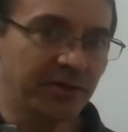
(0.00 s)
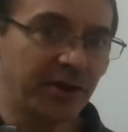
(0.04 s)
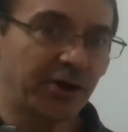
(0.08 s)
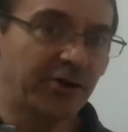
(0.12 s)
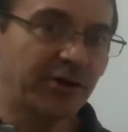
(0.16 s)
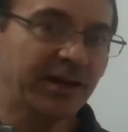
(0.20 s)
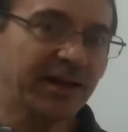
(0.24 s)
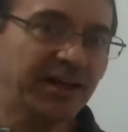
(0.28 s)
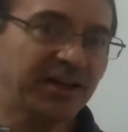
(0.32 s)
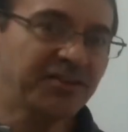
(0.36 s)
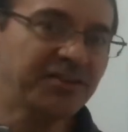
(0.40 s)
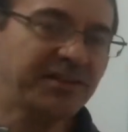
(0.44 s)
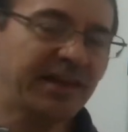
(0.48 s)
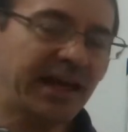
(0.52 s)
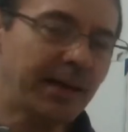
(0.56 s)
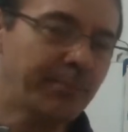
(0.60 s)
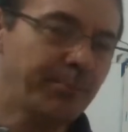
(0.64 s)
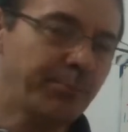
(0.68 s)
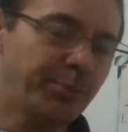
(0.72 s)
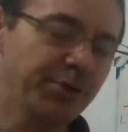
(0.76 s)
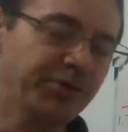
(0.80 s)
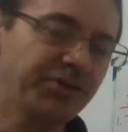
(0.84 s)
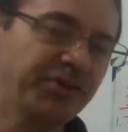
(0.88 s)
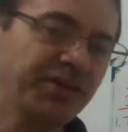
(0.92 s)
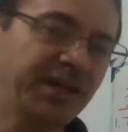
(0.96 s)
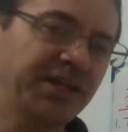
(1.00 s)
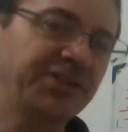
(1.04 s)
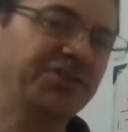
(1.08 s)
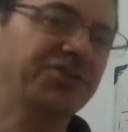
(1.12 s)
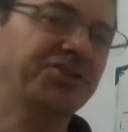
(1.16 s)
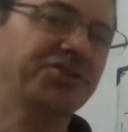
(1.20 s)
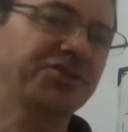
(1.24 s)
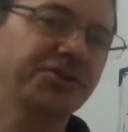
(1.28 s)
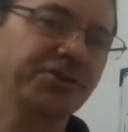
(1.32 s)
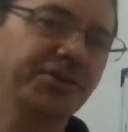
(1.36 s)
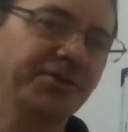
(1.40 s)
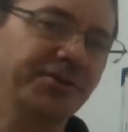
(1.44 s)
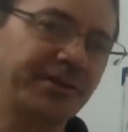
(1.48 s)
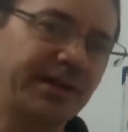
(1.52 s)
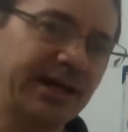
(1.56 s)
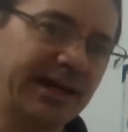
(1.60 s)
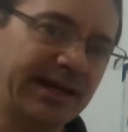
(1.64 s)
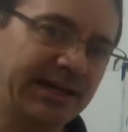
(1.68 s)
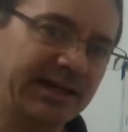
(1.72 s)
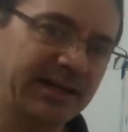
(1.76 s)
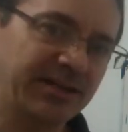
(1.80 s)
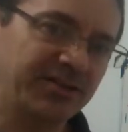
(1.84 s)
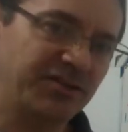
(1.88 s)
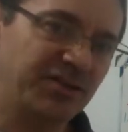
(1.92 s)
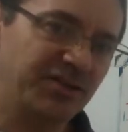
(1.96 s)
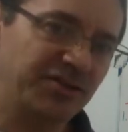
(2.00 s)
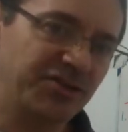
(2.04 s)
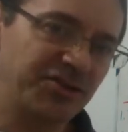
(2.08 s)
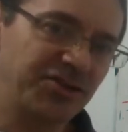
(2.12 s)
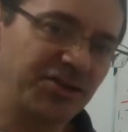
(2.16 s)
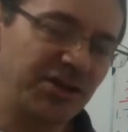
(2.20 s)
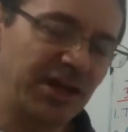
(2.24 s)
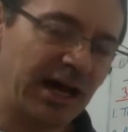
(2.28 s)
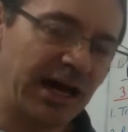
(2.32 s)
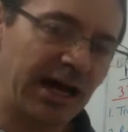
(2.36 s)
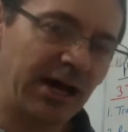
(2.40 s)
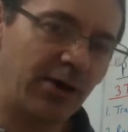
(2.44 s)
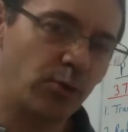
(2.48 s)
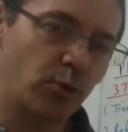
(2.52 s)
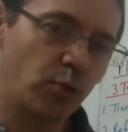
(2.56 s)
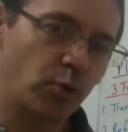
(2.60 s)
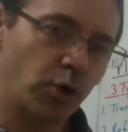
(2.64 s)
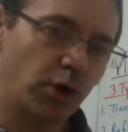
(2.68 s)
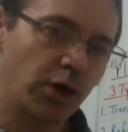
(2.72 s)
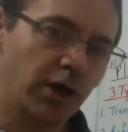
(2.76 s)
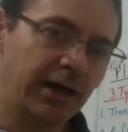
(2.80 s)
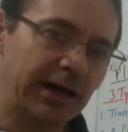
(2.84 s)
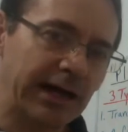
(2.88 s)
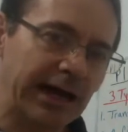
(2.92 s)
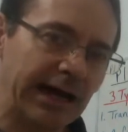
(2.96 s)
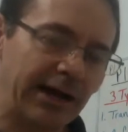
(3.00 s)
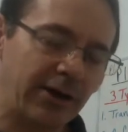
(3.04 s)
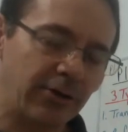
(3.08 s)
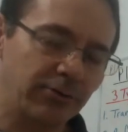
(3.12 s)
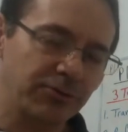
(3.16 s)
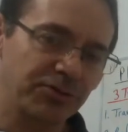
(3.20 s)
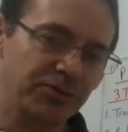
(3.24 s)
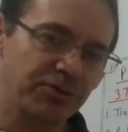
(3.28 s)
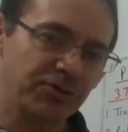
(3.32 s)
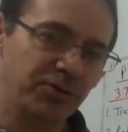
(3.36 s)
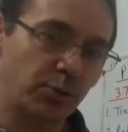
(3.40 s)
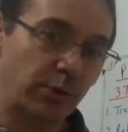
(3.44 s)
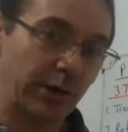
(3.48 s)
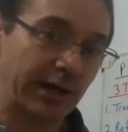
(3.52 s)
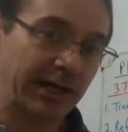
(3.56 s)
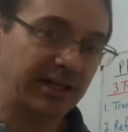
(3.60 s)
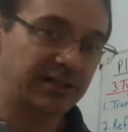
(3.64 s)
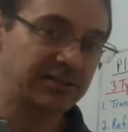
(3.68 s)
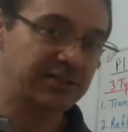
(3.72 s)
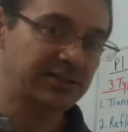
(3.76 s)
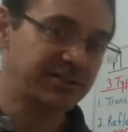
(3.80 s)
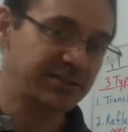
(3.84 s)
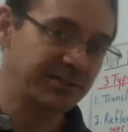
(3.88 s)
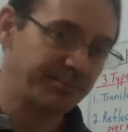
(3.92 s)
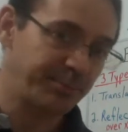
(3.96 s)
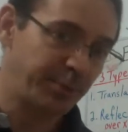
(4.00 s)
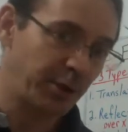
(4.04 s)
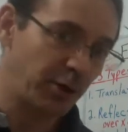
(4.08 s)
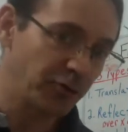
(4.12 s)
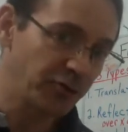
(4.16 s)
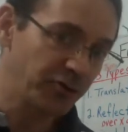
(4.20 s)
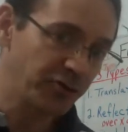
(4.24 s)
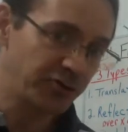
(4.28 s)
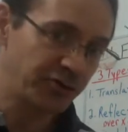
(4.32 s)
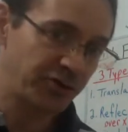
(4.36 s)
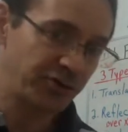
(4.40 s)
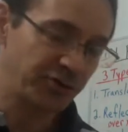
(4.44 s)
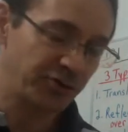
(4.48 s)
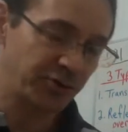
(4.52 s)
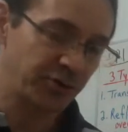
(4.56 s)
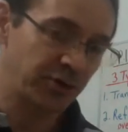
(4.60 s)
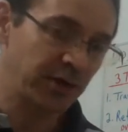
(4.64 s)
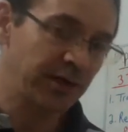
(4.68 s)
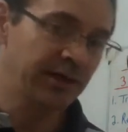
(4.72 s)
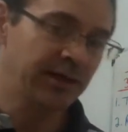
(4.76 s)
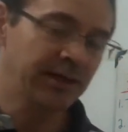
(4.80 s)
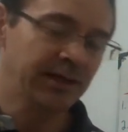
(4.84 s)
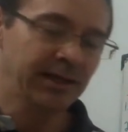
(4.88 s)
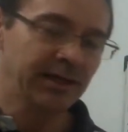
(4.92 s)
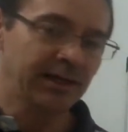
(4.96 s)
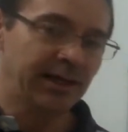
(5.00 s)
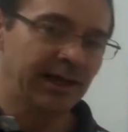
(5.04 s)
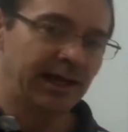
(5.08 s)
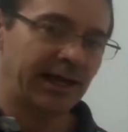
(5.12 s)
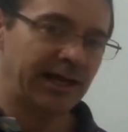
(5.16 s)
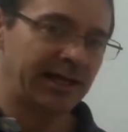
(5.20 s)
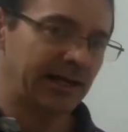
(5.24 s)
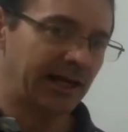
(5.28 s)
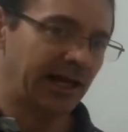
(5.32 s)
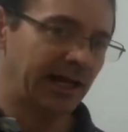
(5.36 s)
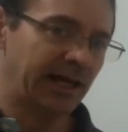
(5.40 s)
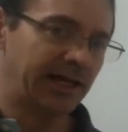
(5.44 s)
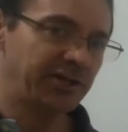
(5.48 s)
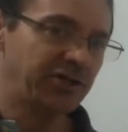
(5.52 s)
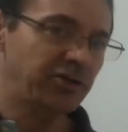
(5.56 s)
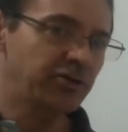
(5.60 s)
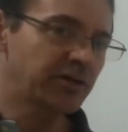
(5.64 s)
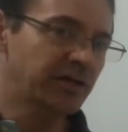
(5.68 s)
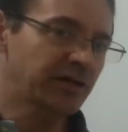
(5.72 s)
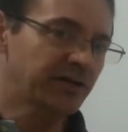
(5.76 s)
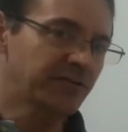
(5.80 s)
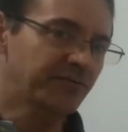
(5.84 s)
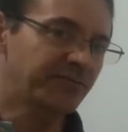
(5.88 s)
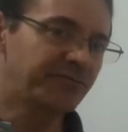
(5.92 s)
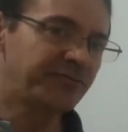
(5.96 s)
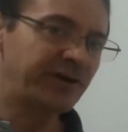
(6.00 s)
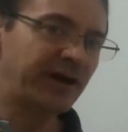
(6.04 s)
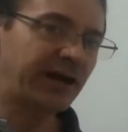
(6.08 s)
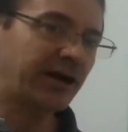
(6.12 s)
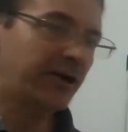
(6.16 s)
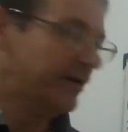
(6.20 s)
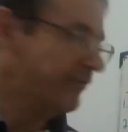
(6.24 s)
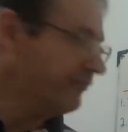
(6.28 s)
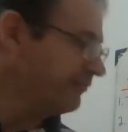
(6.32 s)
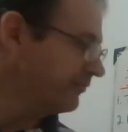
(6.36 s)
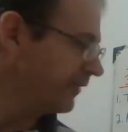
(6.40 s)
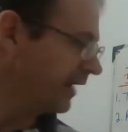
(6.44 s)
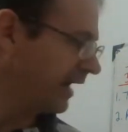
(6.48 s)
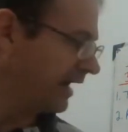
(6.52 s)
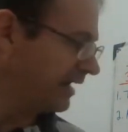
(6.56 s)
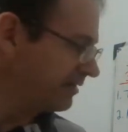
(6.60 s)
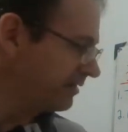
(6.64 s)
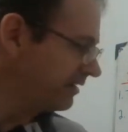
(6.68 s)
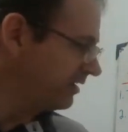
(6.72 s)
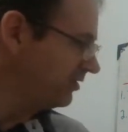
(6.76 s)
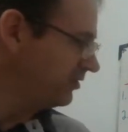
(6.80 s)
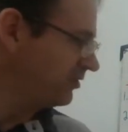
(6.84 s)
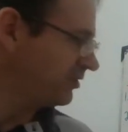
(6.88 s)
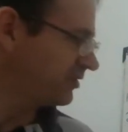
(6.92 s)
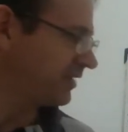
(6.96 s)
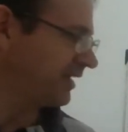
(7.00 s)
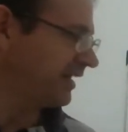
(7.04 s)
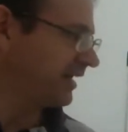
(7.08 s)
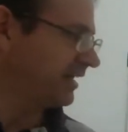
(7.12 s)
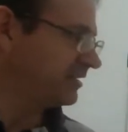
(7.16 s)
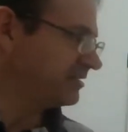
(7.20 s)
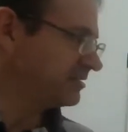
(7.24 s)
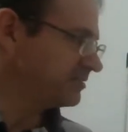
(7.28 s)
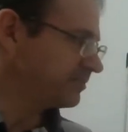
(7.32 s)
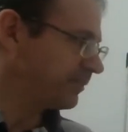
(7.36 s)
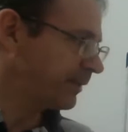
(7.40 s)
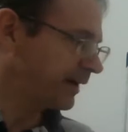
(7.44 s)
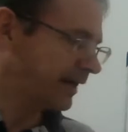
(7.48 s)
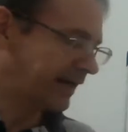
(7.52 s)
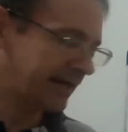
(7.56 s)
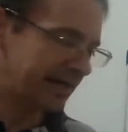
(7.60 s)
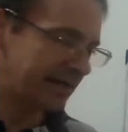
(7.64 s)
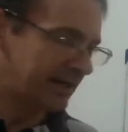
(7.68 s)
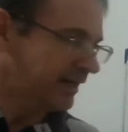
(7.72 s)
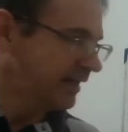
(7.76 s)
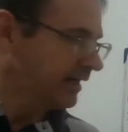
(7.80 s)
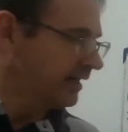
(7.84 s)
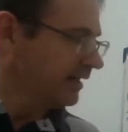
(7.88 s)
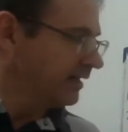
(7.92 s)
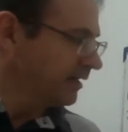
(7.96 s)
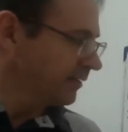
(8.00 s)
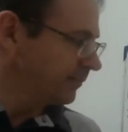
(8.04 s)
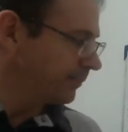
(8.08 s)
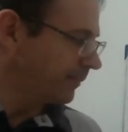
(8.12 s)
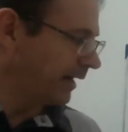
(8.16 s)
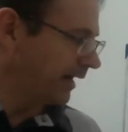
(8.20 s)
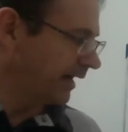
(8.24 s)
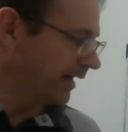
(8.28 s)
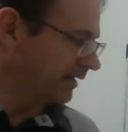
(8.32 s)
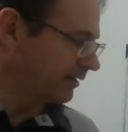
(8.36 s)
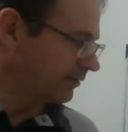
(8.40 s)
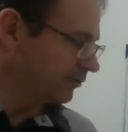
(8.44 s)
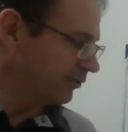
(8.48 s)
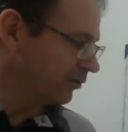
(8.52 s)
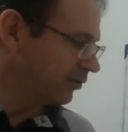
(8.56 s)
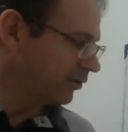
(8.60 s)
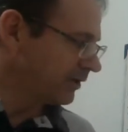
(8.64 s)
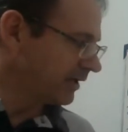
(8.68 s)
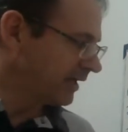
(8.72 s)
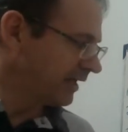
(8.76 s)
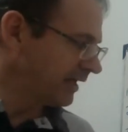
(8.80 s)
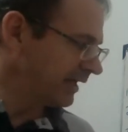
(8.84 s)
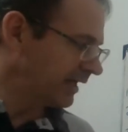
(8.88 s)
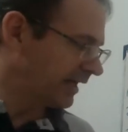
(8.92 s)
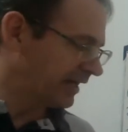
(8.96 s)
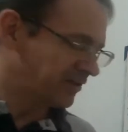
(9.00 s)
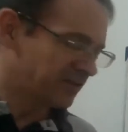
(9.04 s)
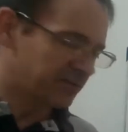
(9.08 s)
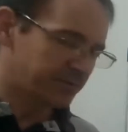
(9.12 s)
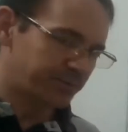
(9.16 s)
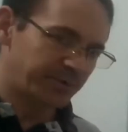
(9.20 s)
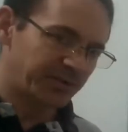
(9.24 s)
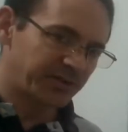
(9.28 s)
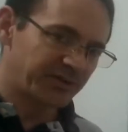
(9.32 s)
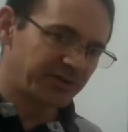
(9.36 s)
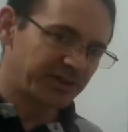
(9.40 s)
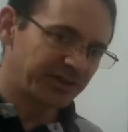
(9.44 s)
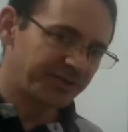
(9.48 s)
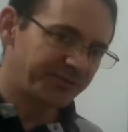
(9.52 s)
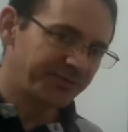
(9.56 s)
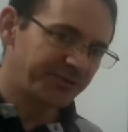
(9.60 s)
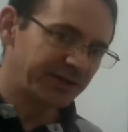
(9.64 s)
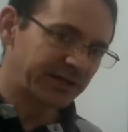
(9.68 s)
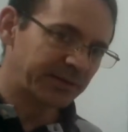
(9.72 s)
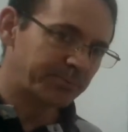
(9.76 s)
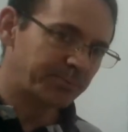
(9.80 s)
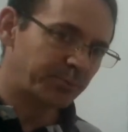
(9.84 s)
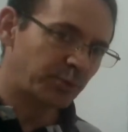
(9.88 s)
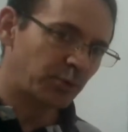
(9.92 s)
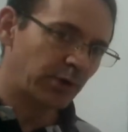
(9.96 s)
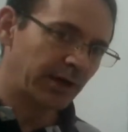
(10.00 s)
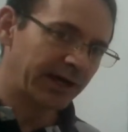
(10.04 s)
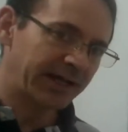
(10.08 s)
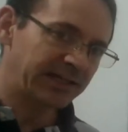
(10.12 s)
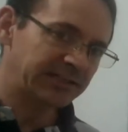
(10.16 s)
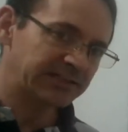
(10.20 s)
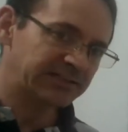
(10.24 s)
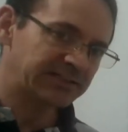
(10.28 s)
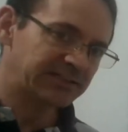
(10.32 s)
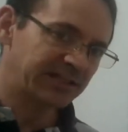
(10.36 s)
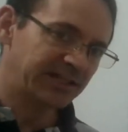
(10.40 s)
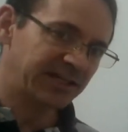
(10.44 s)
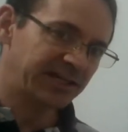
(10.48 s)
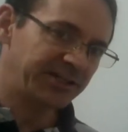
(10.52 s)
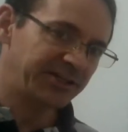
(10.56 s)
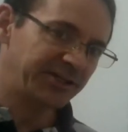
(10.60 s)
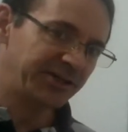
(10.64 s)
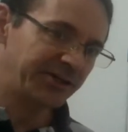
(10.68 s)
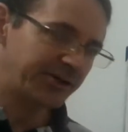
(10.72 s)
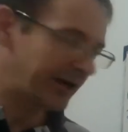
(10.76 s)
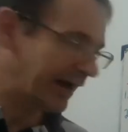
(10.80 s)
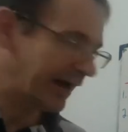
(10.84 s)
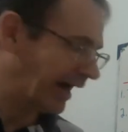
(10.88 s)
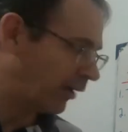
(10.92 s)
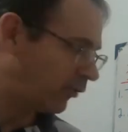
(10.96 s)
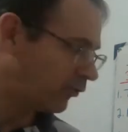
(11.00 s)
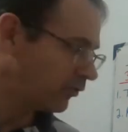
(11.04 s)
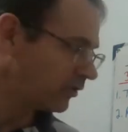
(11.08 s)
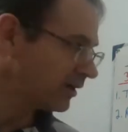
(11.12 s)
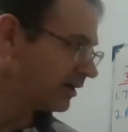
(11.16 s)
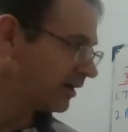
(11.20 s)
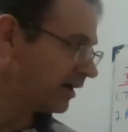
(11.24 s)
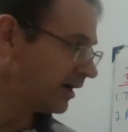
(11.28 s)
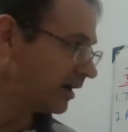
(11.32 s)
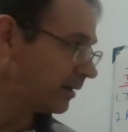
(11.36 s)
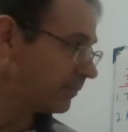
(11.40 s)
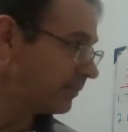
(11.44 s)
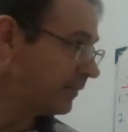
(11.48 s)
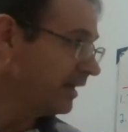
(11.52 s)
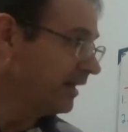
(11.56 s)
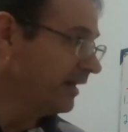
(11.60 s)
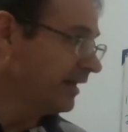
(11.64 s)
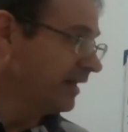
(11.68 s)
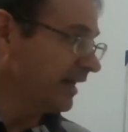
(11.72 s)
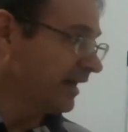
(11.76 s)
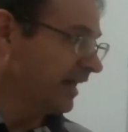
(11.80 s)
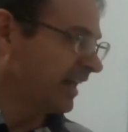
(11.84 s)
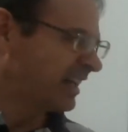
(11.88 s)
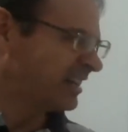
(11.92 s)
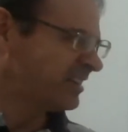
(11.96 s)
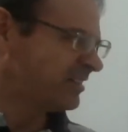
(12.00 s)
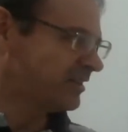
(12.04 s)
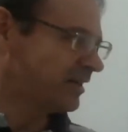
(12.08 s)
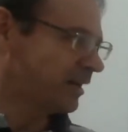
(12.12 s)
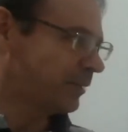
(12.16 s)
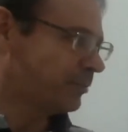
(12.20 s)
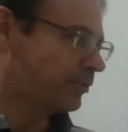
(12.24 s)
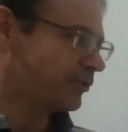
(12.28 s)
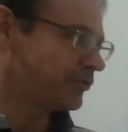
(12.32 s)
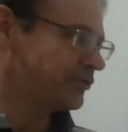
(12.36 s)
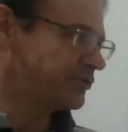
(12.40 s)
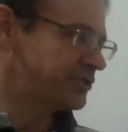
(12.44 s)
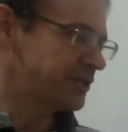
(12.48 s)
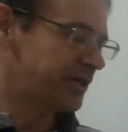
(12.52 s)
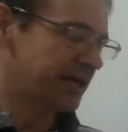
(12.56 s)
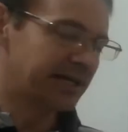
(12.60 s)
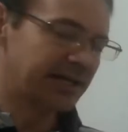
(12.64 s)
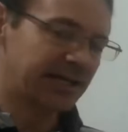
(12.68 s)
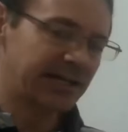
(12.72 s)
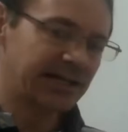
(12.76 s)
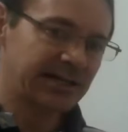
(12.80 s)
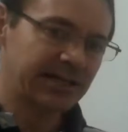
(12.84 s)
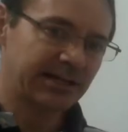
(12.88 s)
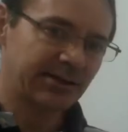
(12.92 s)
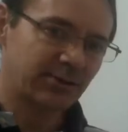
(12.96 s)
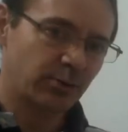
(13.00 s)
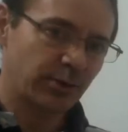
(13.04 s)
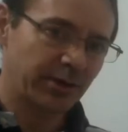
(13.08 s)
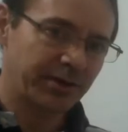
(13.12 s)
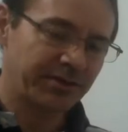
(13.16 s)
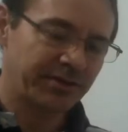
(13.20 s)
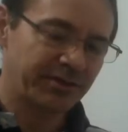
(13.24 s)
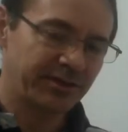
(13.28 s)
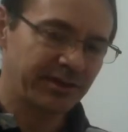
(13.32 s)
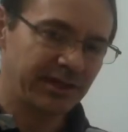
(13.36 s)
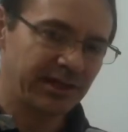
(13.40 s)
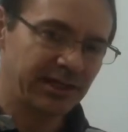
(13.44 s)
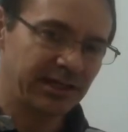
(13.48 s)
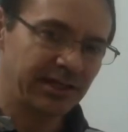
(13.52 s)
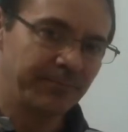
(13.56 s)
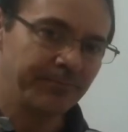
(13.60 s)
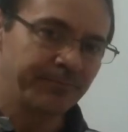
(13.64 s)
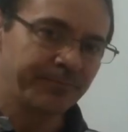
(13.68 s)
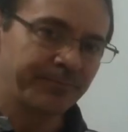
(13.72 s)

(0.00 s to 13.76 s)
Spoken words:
is that potential that it does not work out the way it's supposed to. And you can verify these things by looking at specific points in your outcome and double checking it with the